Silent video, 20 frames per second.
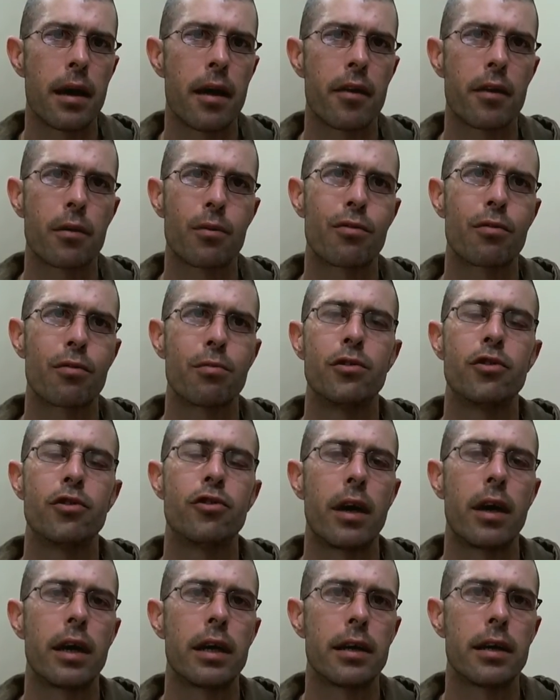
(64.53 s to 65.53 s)
I think it was from
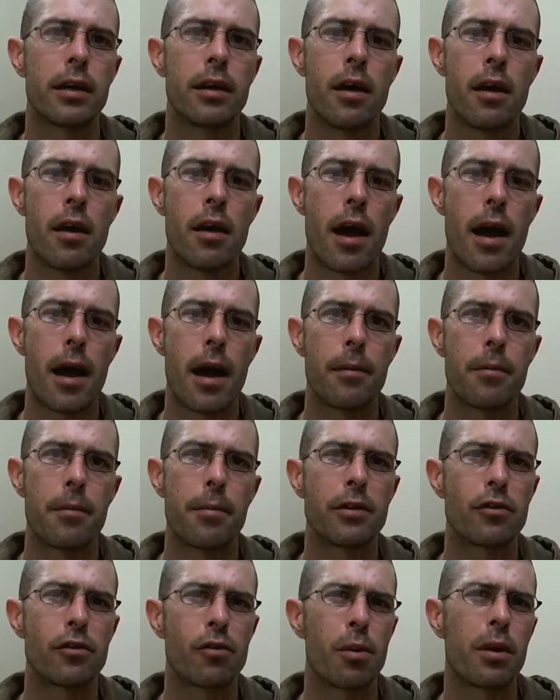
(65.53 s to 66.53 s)
China,
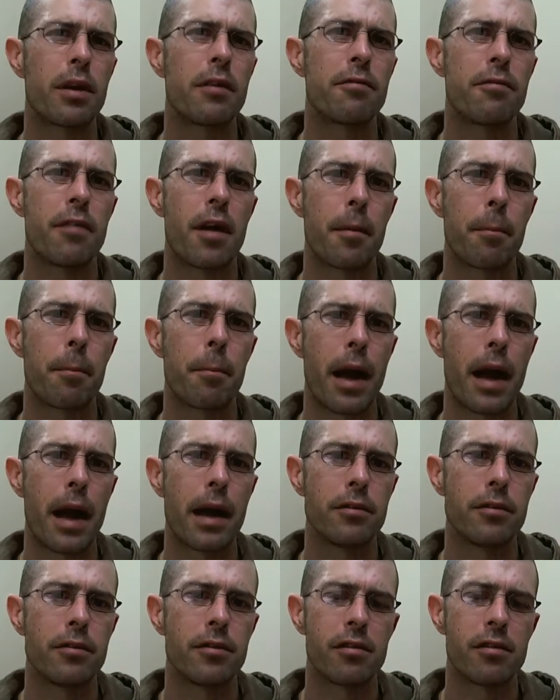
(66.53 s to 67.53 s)
about
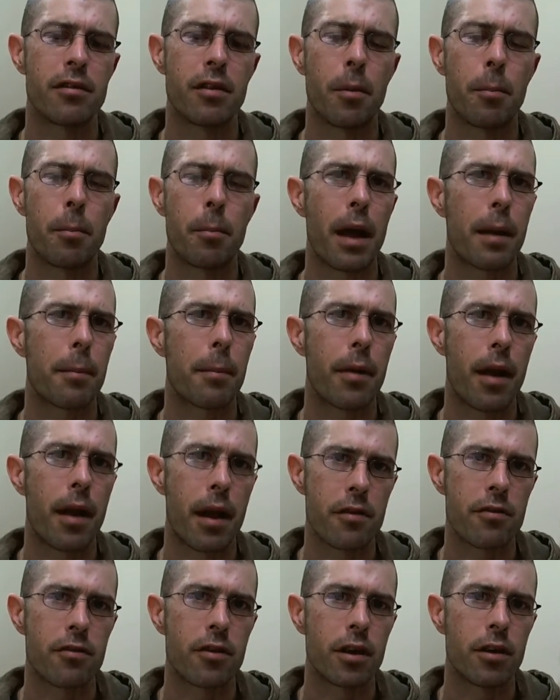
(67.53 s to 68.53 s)
£25, these little black
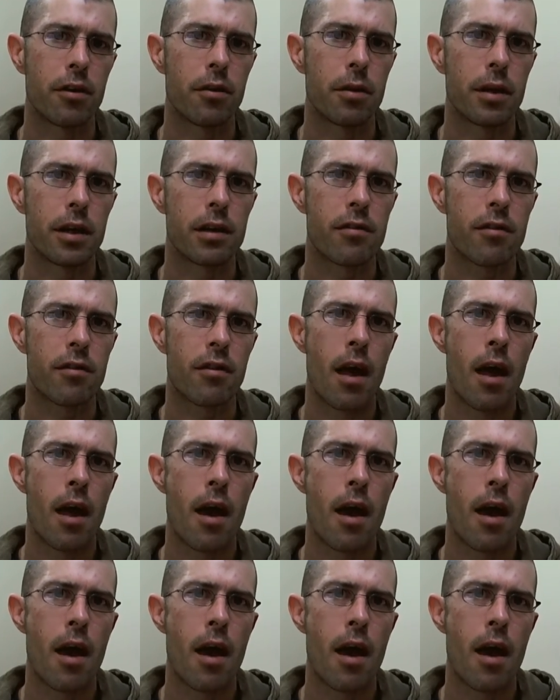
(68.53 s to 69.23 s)
plastic units.